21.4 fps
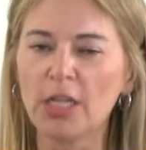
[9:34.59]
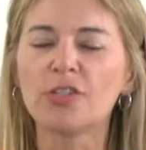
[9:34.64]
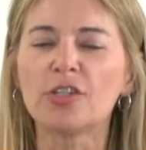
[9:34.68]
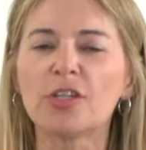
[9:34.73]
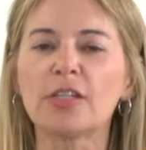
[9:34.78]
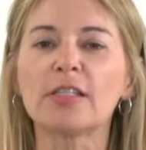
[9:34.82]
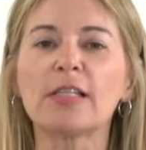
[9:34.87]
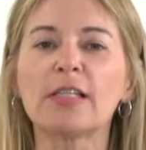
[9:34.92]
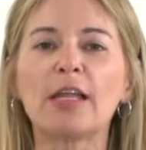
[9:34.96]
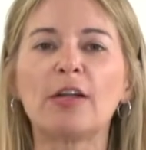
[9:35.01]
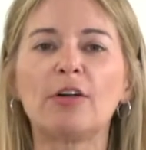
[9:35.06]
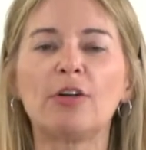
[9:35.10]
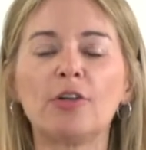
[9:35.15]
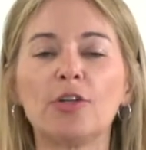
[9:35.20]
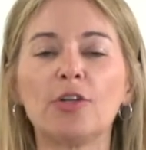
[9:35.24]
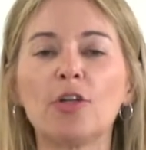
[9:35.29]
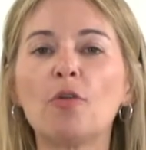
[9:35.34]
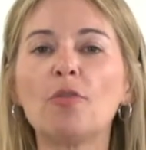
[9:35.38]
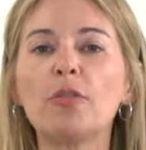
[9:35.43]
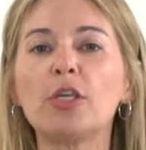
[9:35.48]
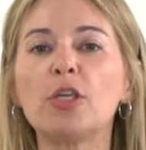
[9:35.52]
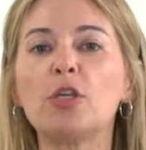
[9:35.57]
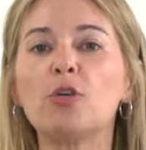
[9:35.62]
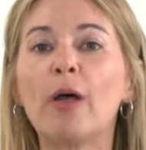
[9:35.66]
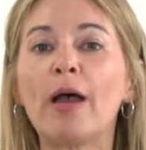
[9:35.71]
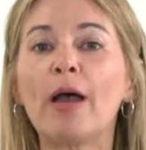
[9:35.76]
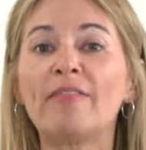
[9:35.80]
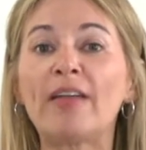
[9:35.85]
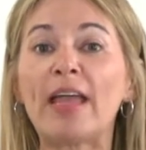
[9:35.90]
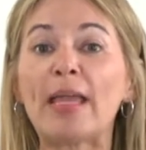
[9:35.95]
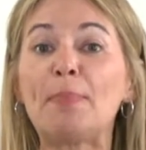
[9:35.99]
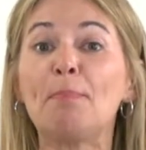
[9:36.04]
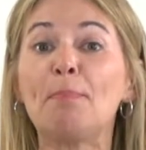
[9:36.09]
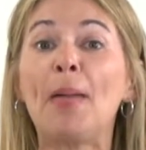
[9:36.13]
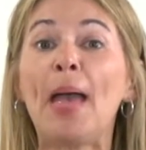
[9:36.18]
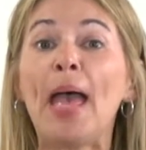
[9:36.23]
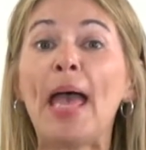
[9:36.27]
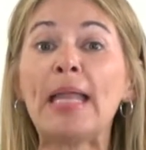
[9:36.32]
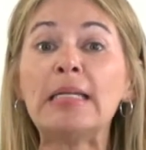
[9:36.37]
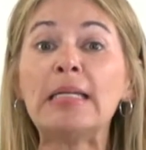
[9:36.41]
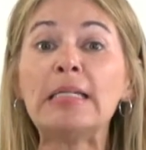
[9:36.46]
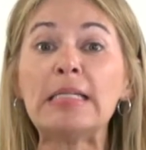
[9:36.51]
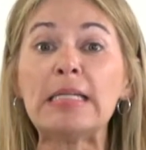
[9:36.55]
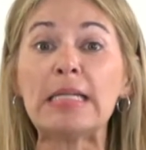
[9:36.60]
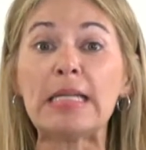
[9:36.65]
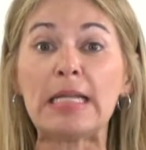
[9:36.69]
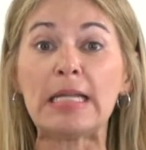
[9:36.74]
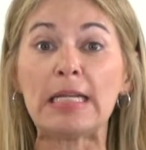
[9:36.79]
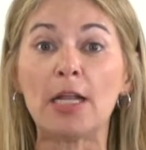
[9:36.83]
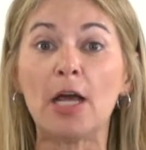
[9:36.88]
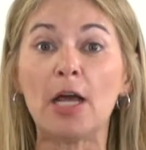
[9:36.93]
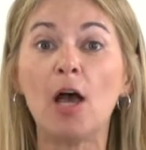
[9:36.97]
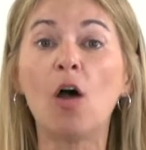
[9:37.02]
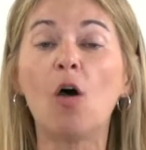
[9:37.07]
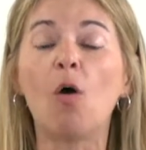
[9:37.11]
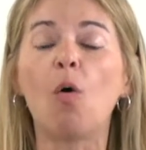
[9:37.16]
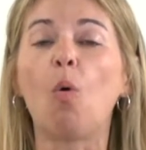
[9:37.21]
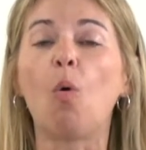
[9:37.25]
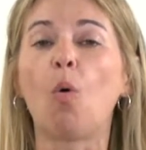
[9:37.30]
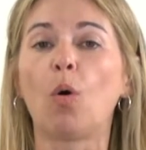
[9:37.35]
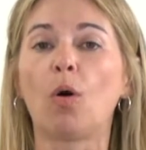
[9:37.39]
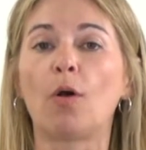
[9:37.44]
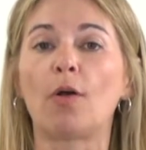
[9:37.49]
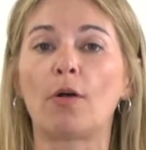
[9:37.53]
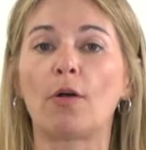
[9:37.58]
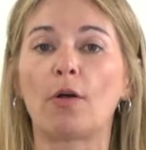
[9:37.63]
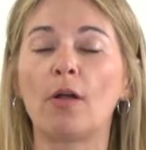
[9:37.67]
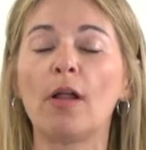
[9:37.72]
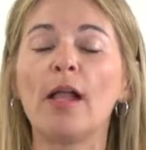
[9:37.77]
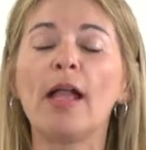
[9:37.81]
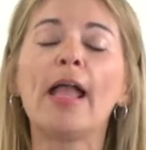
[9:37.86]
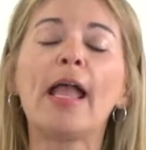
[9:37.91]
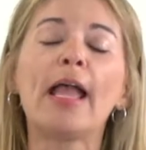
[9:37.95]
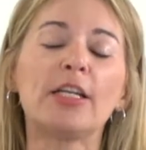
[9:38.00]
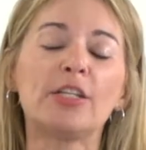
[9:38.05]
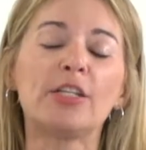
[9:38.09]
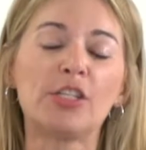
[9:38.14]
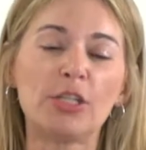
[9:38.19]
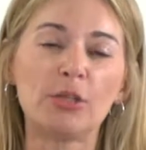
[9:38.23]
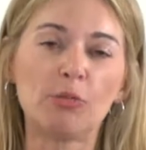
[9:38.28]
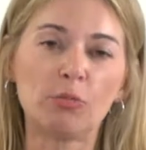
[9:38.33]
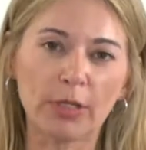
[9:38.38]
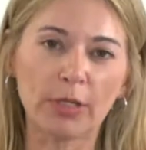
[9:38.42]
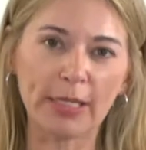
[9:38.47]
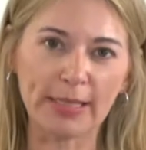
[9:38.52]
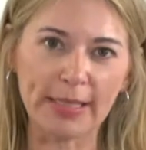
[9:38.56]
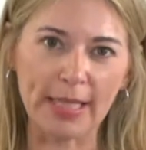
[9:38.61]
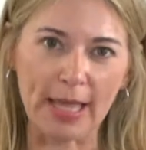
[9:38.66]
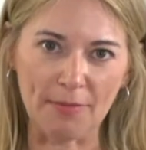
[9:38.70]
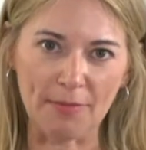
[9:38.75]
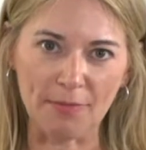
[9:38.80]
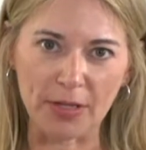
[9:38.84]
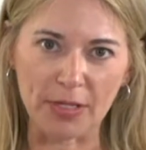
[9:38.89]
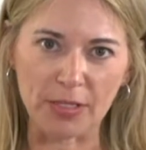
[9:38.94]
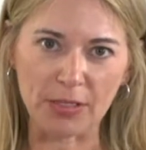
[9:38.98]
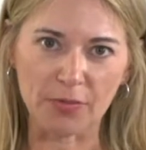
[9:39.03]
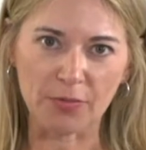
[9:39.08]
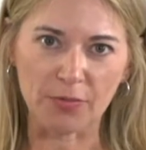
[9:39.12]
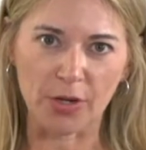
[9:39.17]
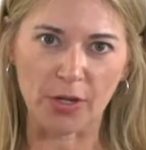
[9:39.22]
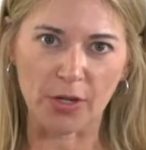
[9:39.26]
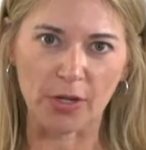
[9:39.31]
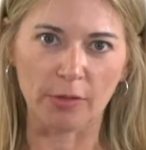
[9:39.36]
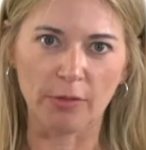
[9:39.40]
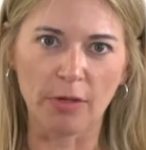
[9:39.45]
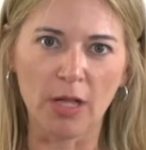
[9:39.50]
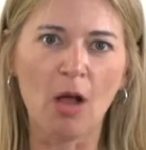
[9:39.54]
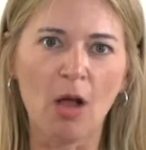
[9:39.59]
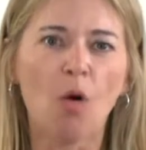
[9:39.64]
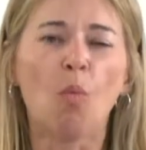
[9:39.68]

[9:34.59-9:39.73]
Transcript: Just let her know that you have a pending order and she will get that fixed for you.